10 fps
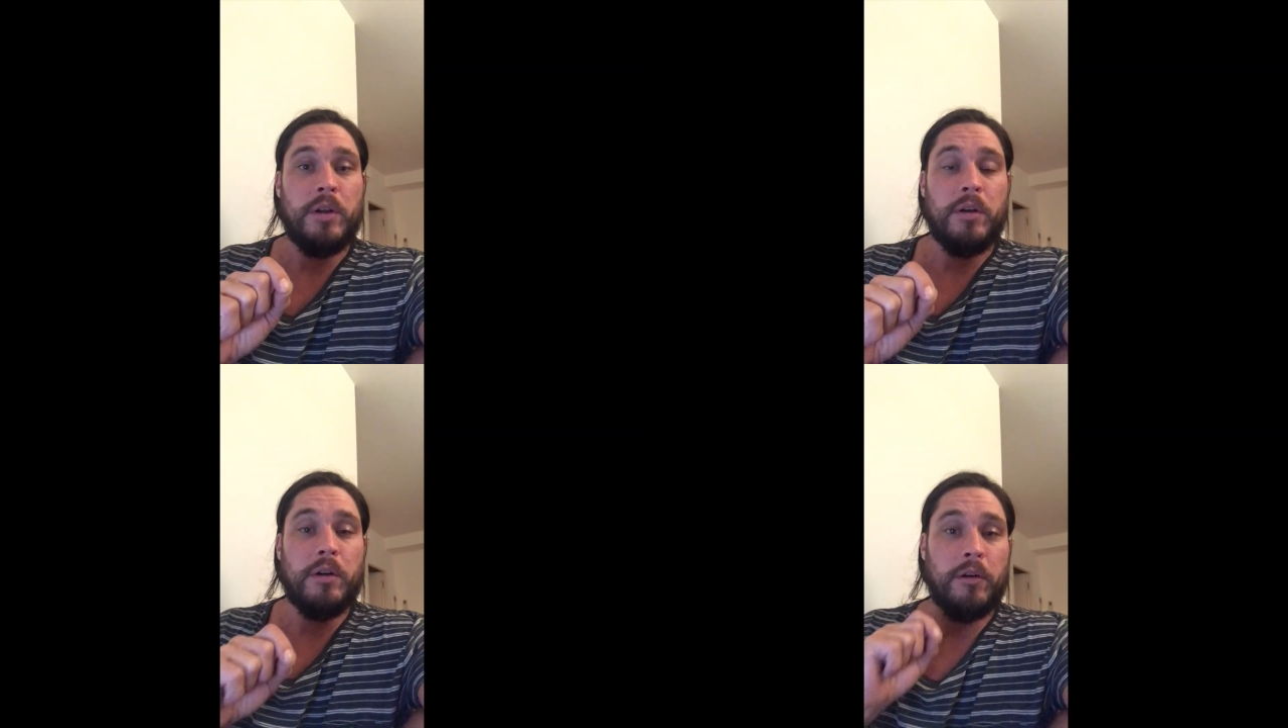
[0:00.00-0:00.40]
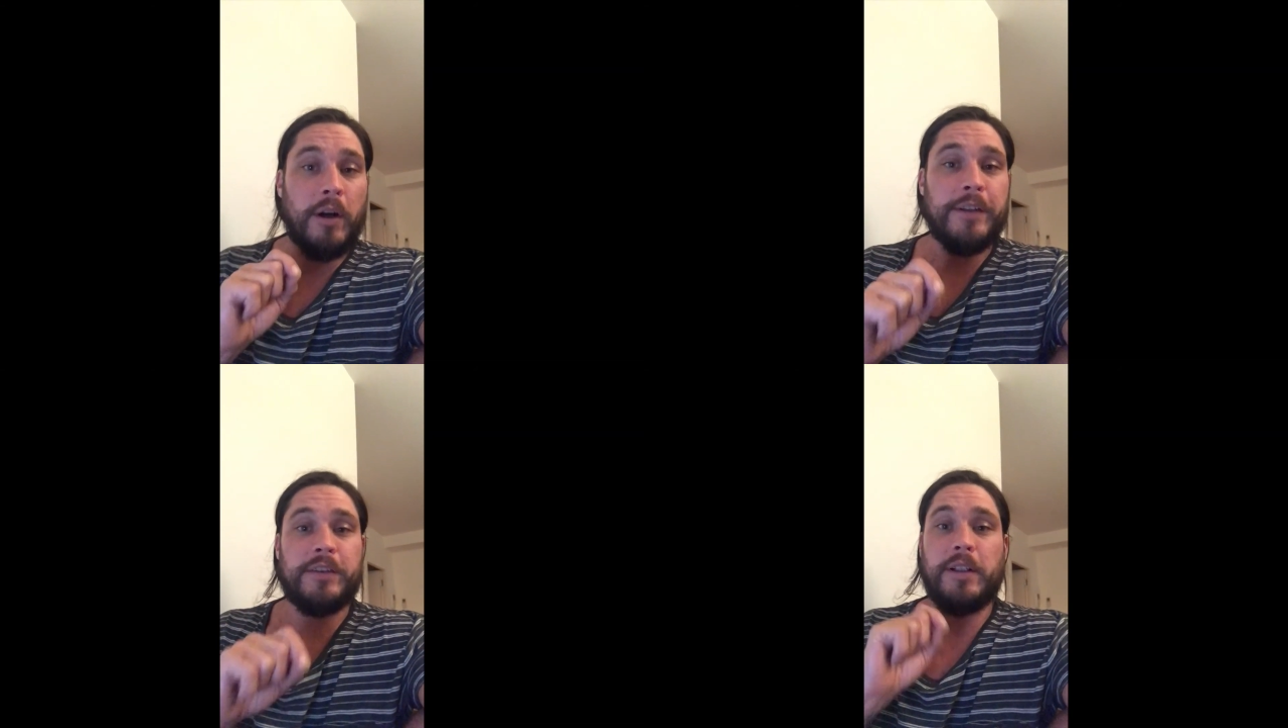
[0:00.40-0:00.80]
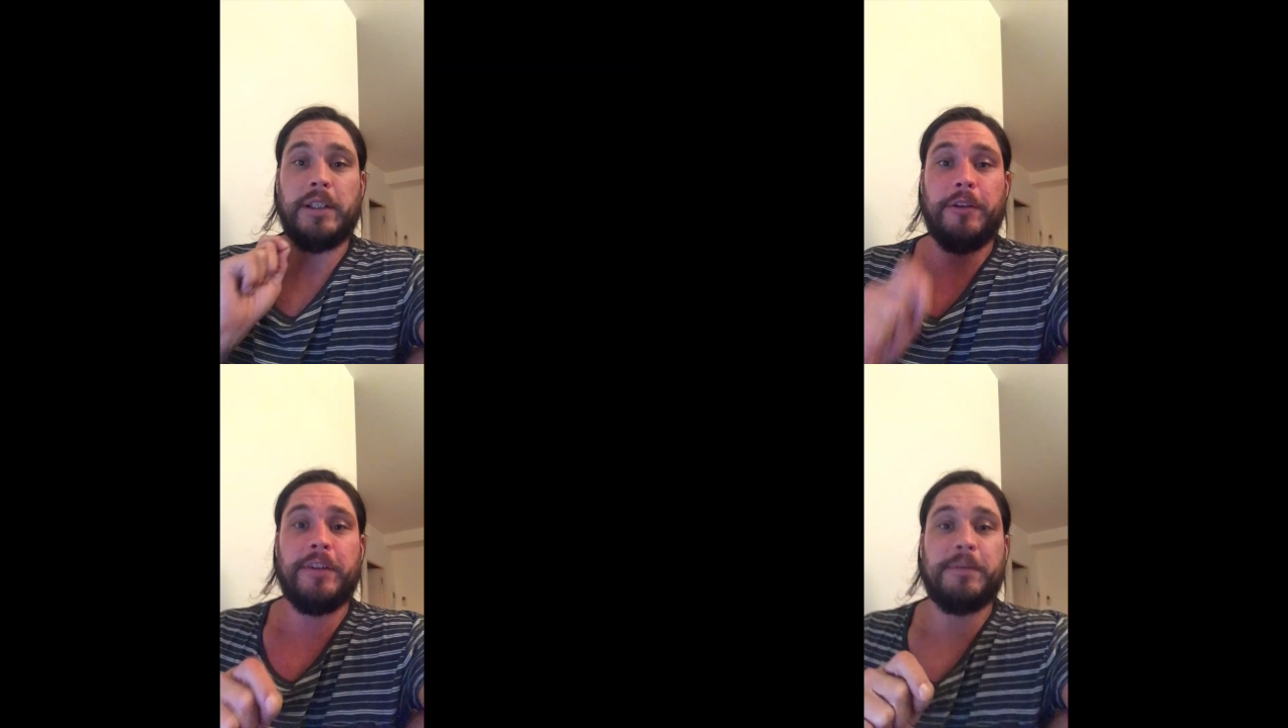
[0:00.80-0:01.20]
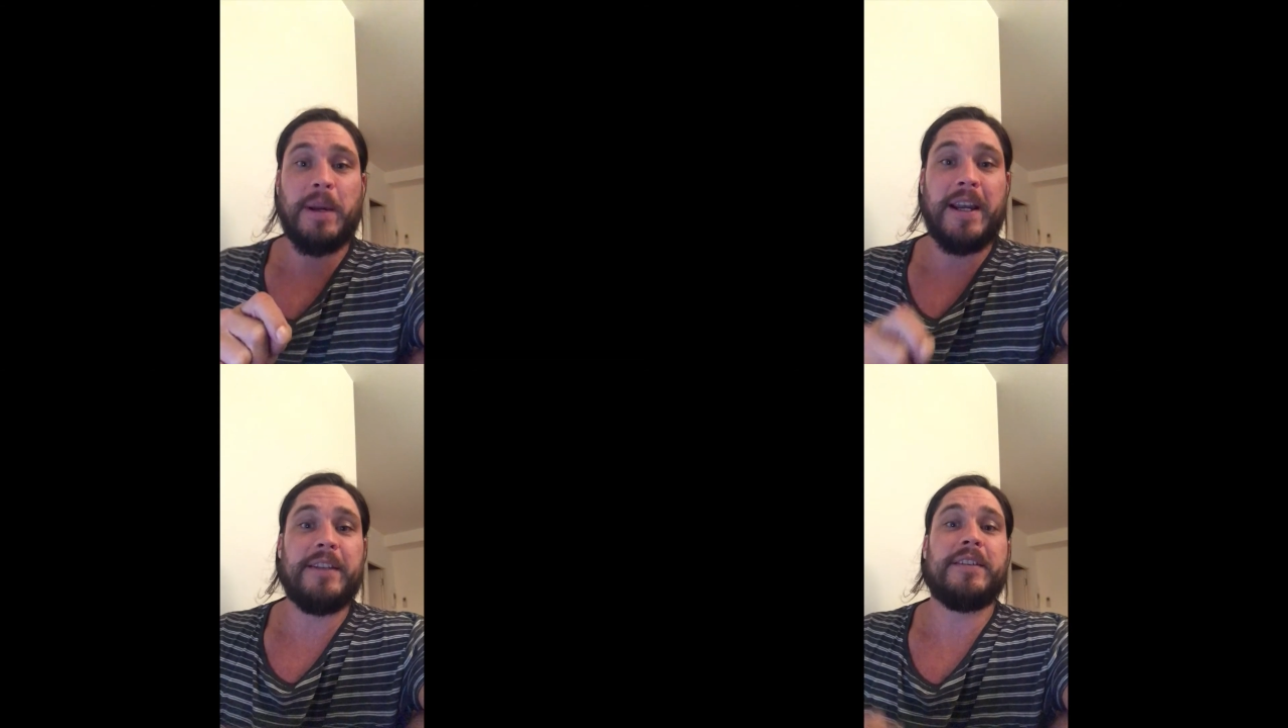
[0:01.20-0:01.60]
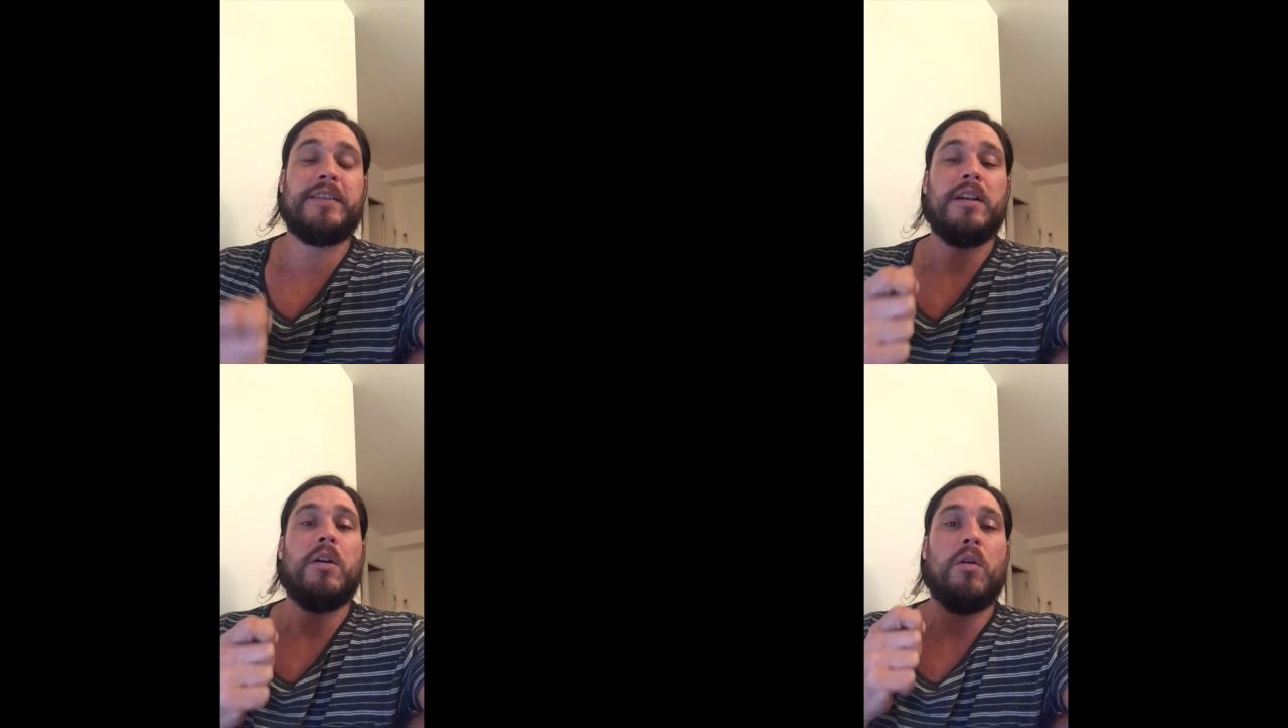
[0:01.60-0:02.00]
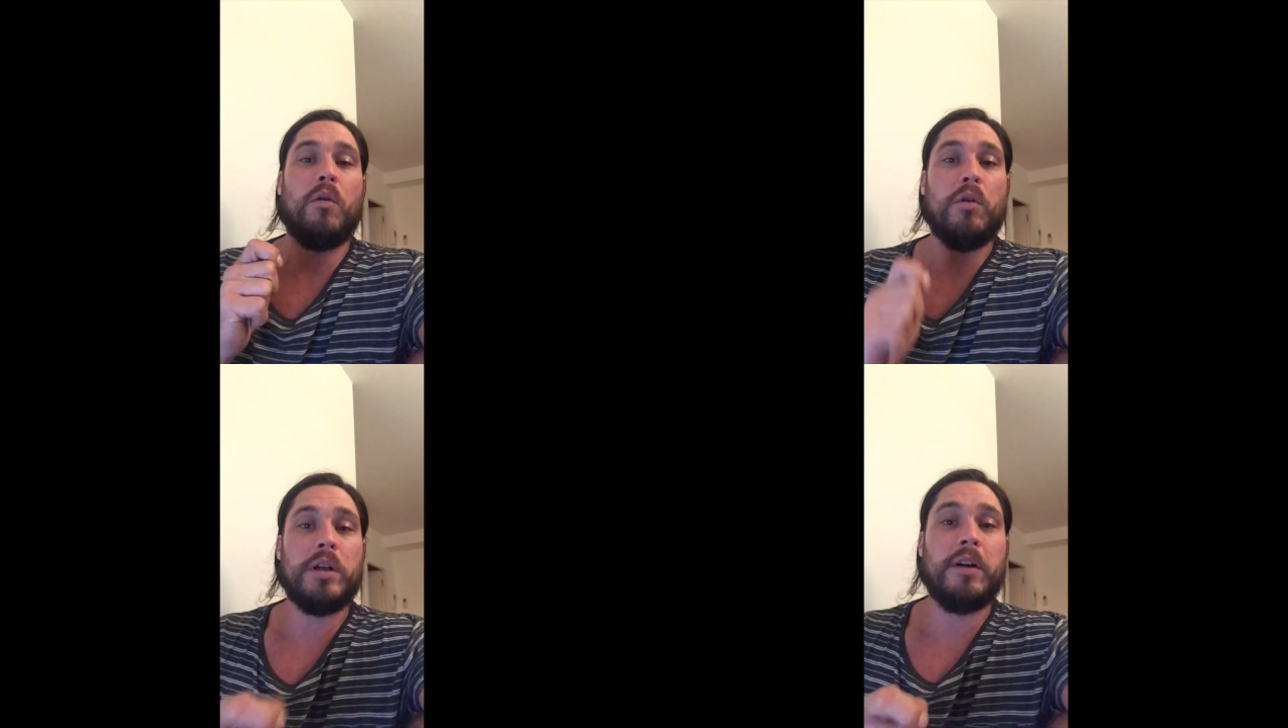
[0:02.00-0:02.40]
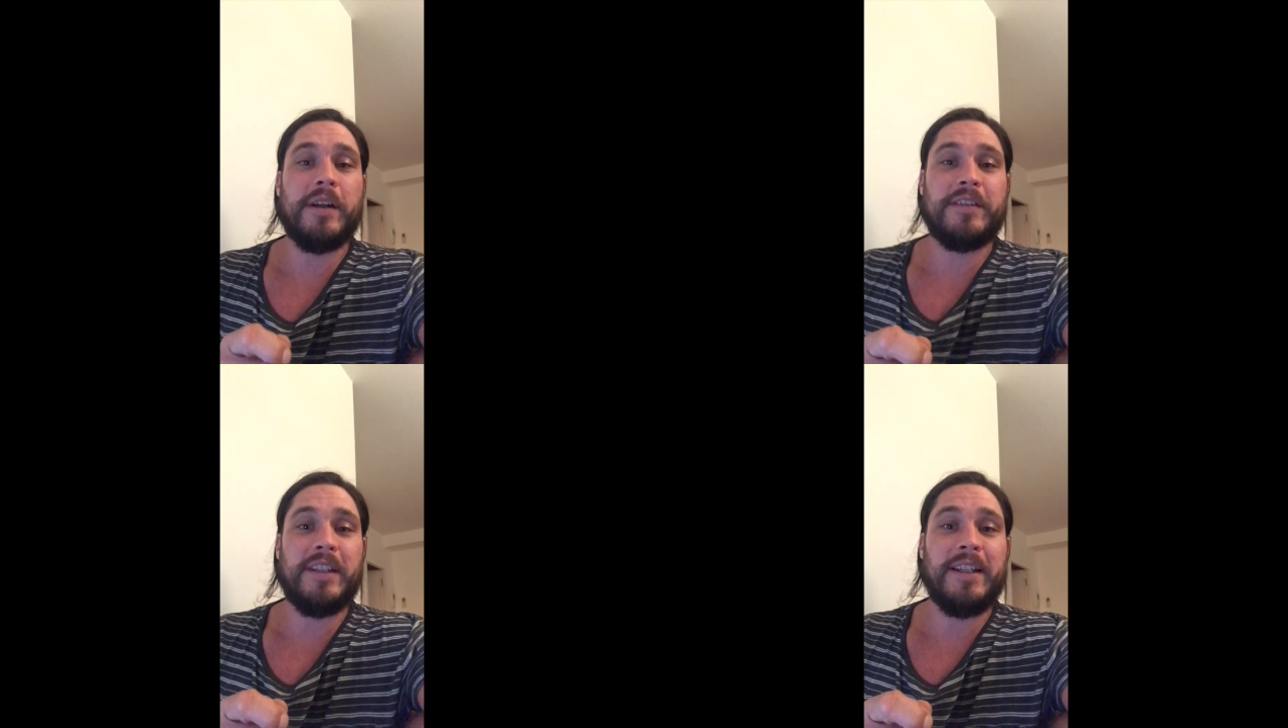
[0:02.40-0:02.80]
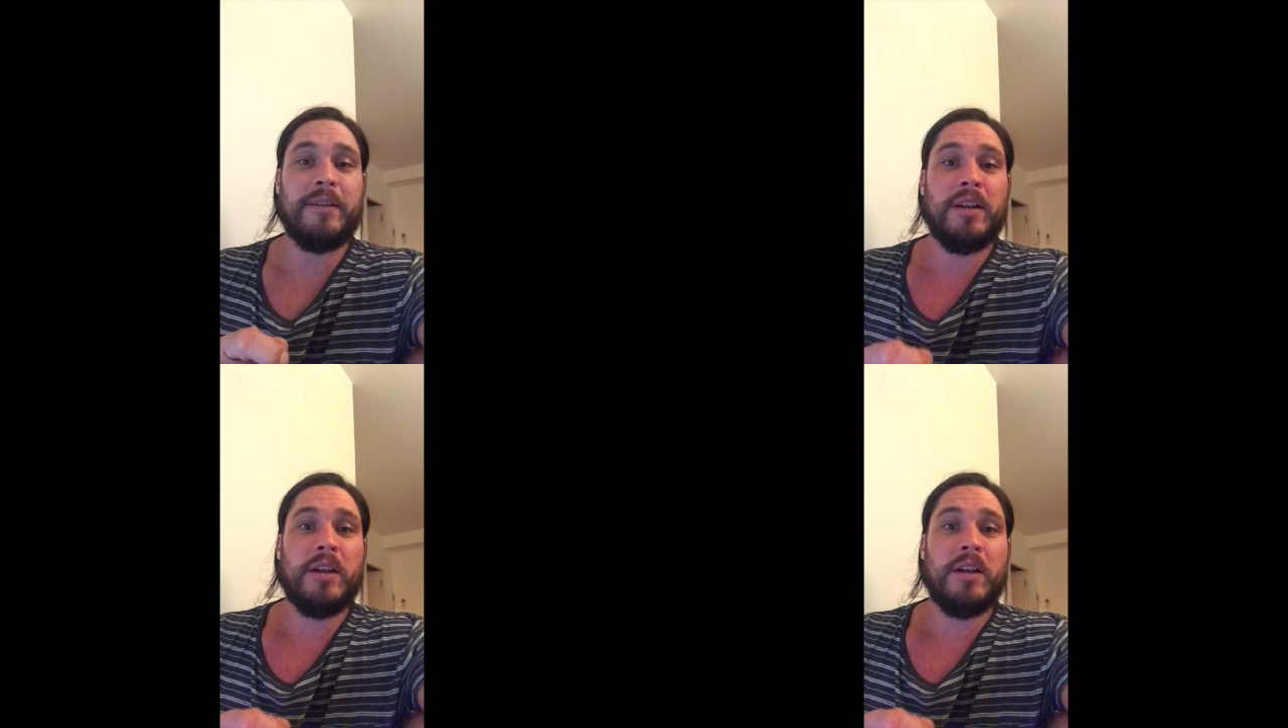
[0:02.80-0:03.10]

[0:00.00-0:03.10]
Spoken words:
All right, so clearing space, organizing